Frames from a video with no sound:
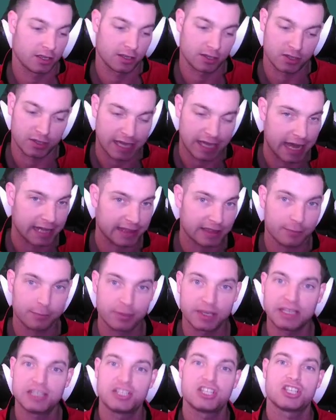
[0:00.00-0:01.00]
You got the
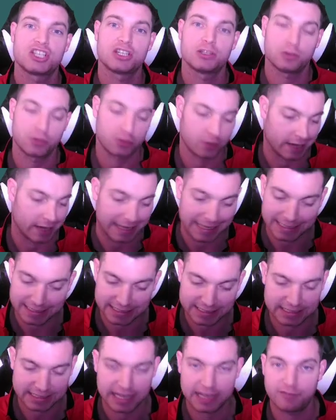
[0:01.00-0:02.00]
P shield, you're in a
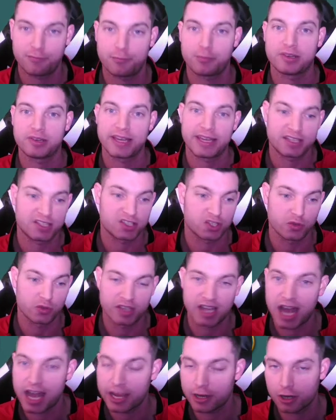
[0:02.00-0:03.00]
safe place, you
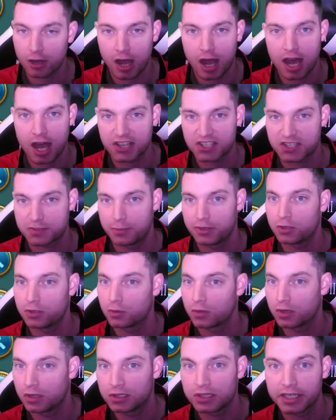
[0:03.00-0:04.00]
got your
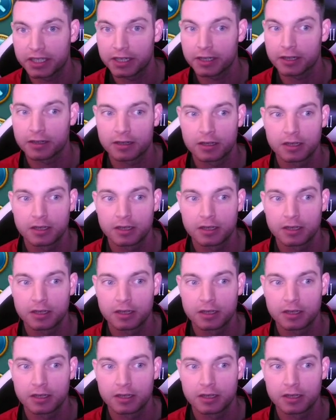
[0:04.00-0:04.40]
hospital clear.